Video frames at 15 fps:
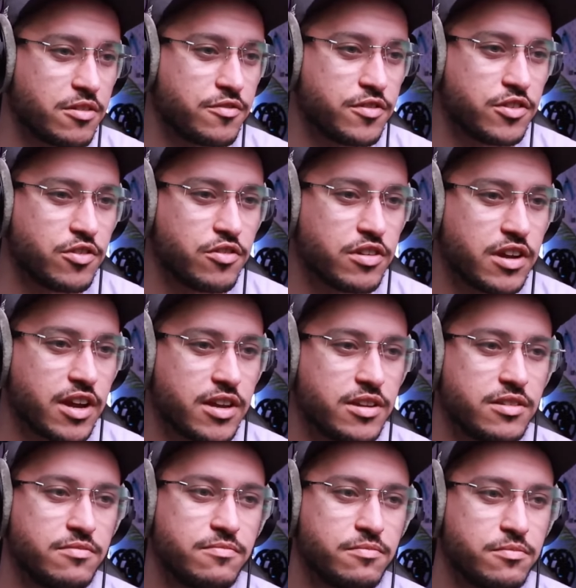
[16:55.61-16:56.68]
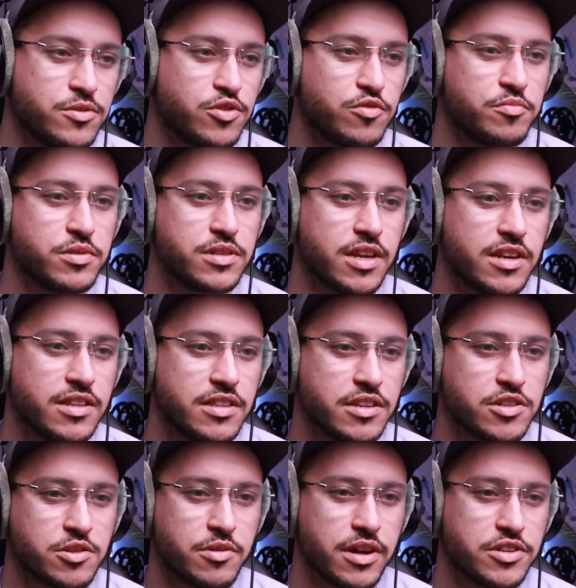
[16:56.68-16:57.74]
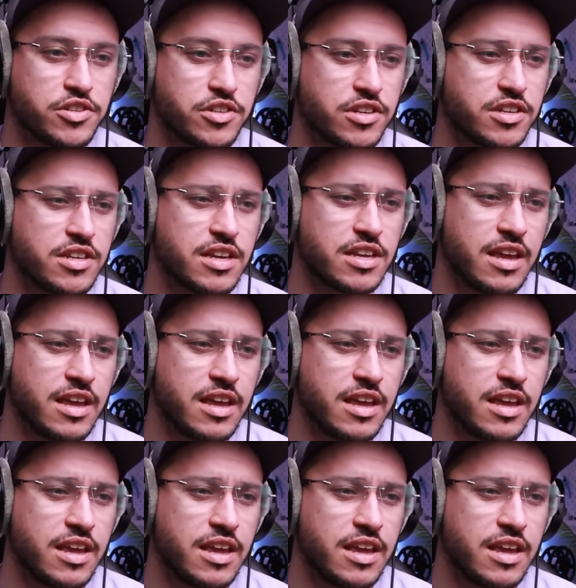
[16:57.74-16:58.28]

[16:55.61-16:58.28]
Fedor and I sort of presented this question.